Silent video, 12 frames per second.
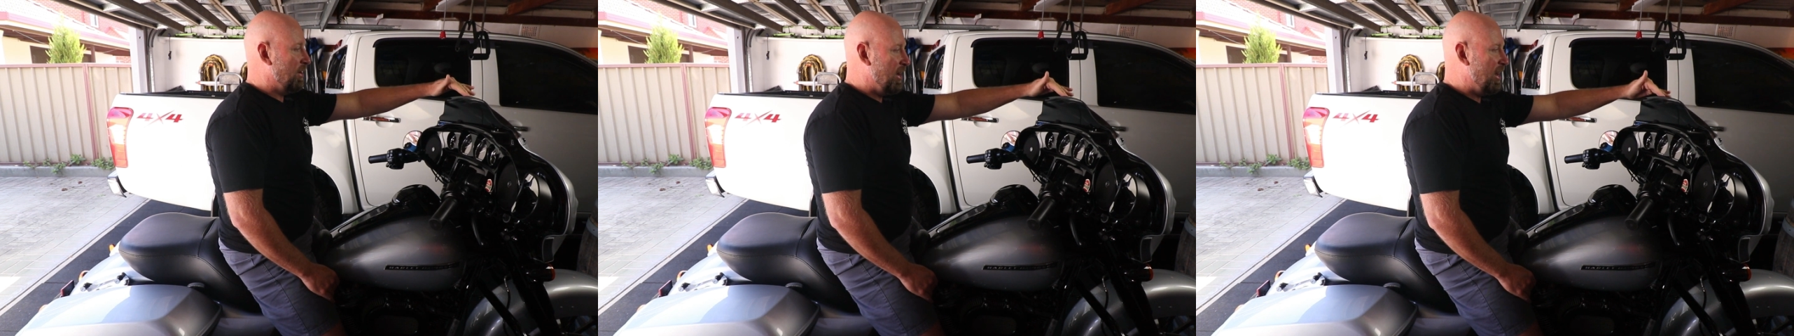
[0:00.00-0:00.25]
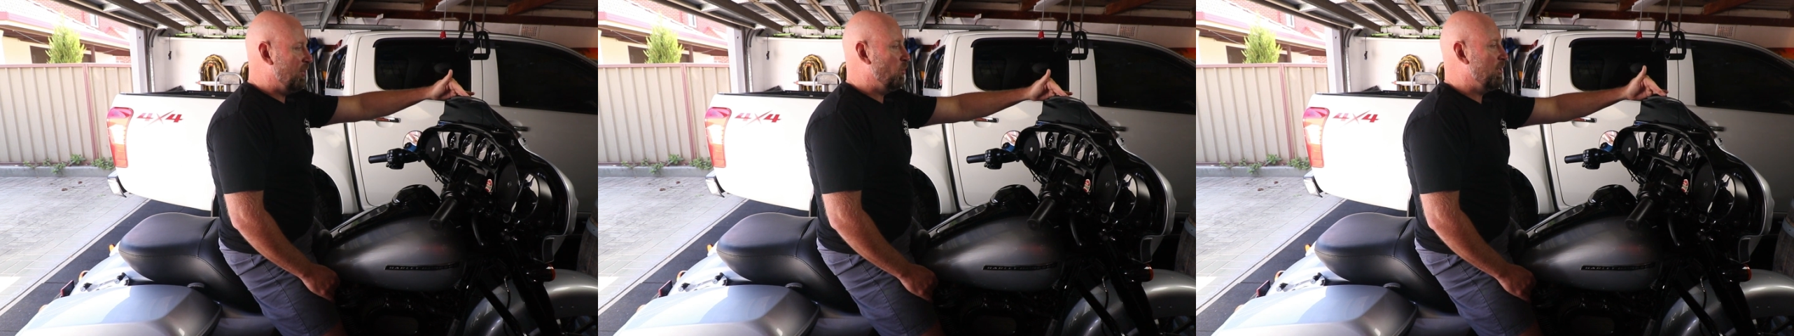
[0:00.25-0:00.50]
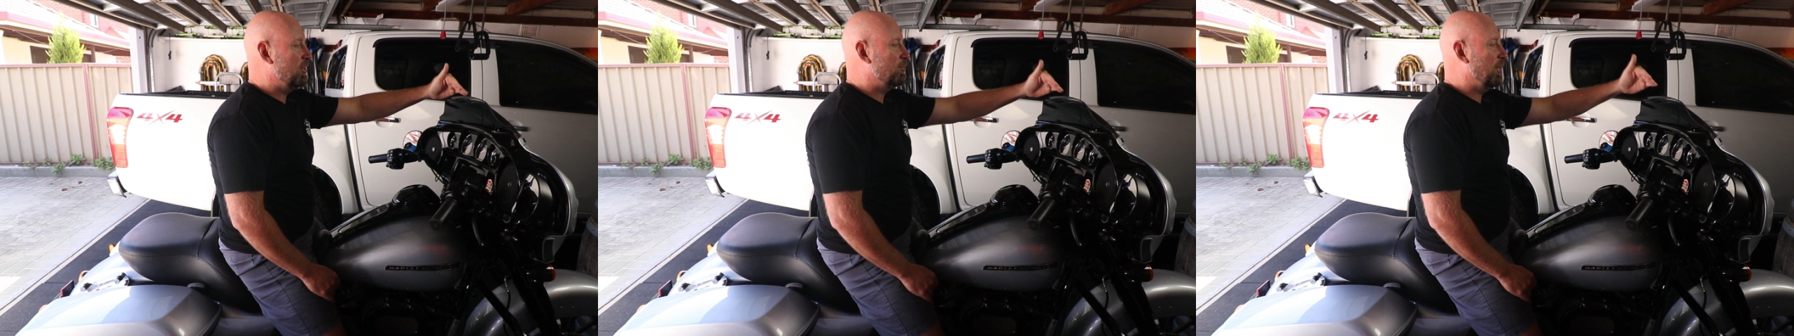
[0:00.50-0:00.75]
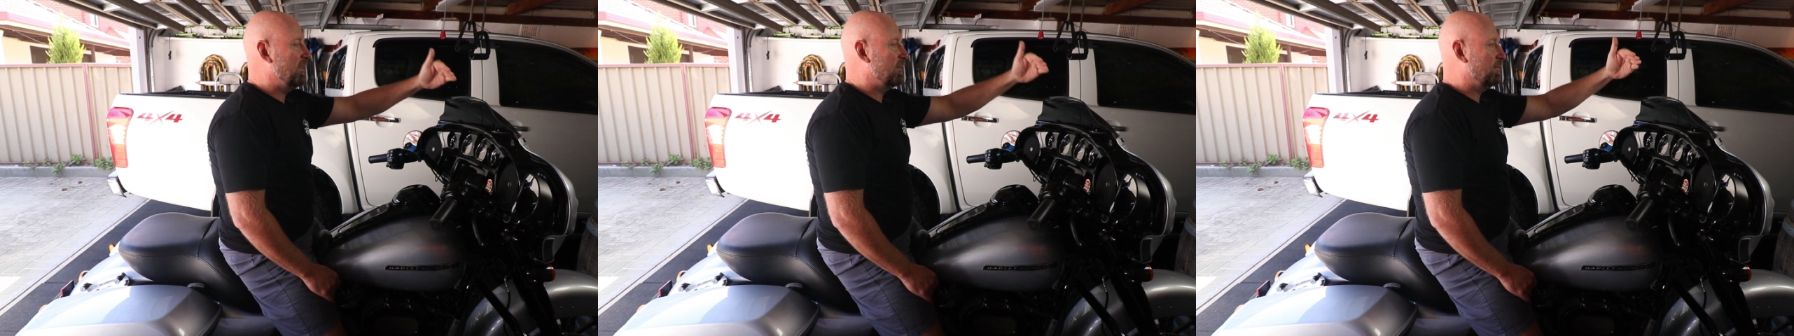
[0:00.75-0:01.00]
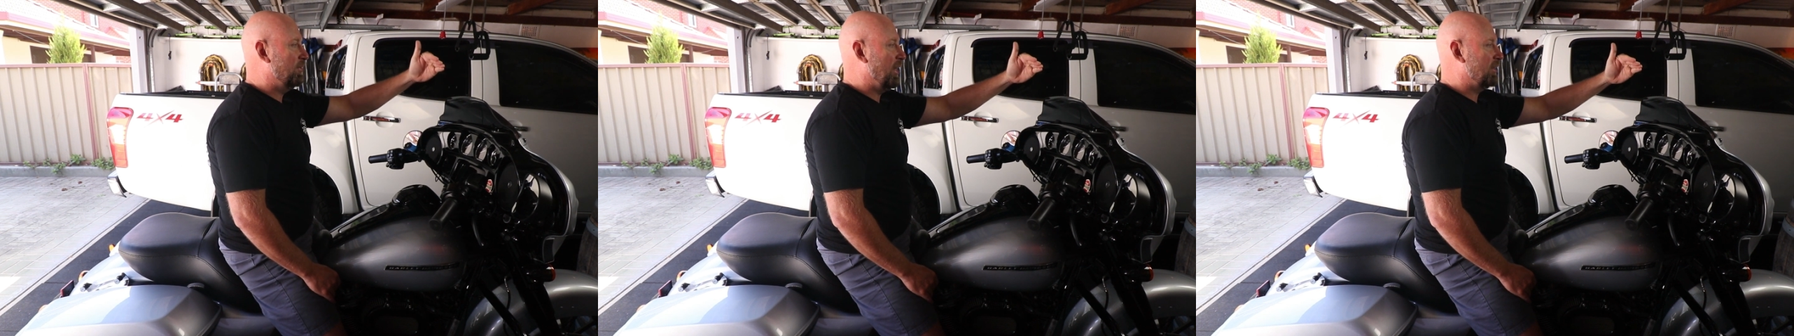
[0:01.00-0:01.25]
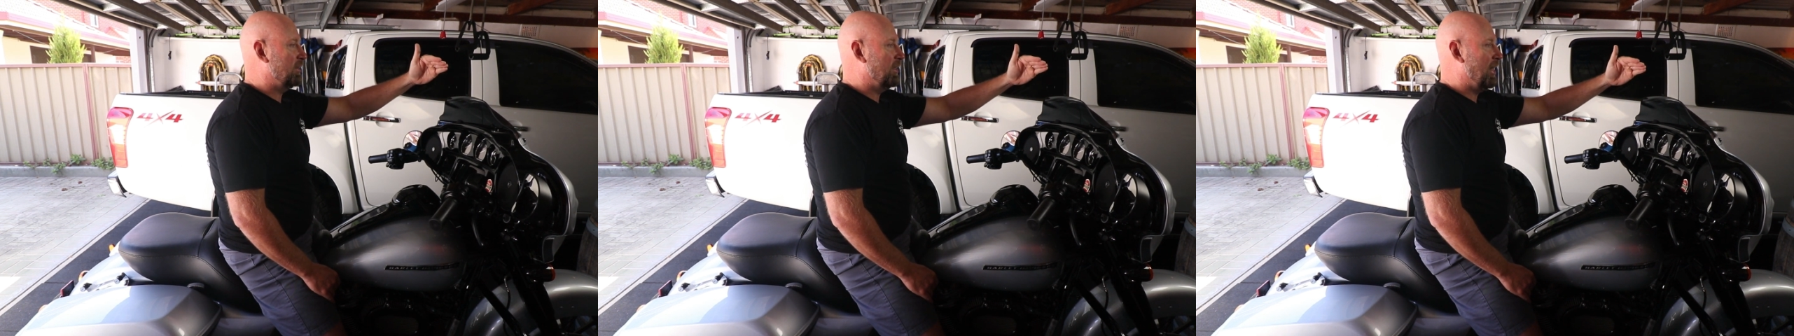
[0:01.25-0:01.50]
now the wind's been
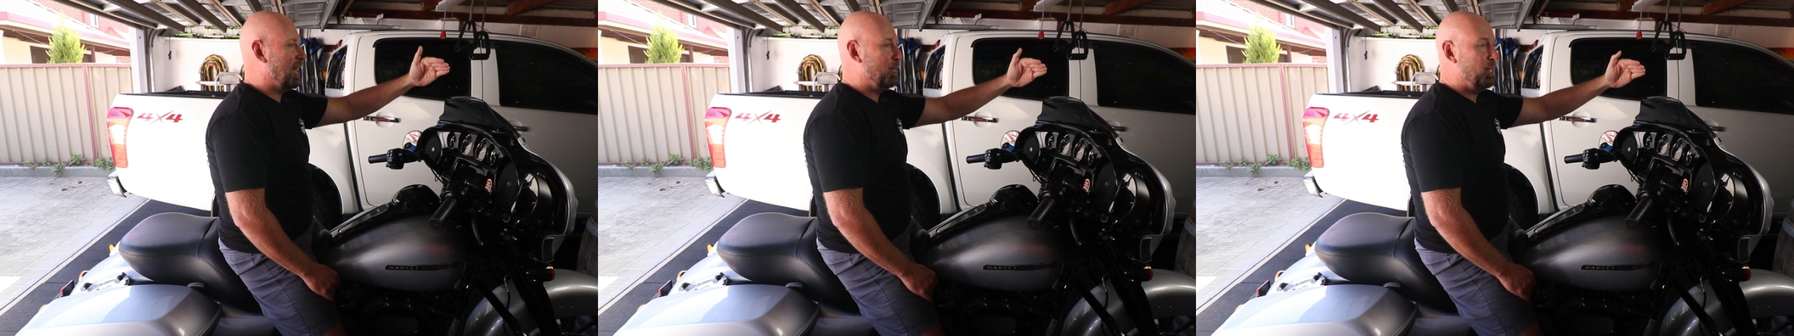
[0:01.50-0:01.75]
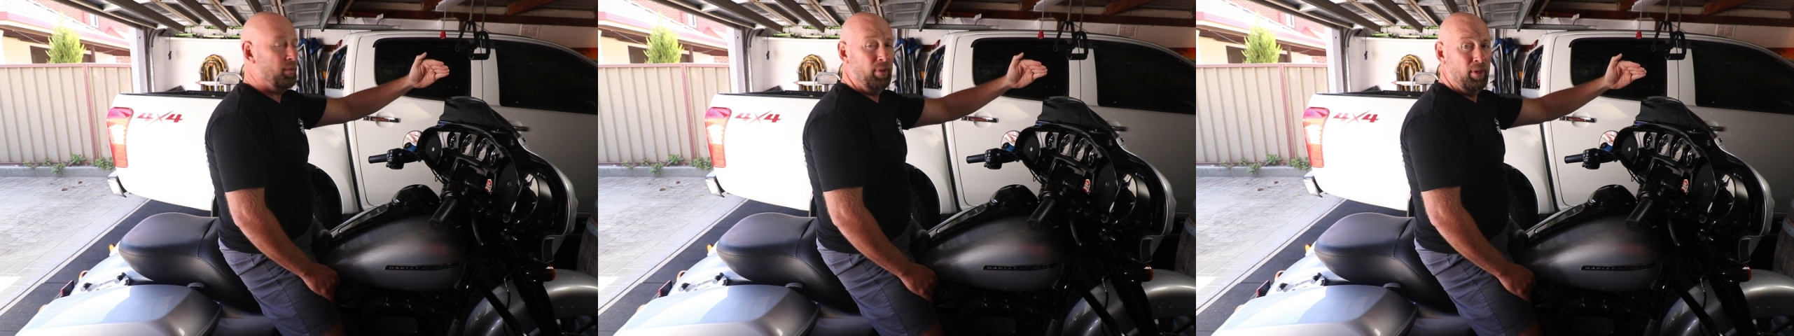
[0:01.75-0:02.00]
deflected up,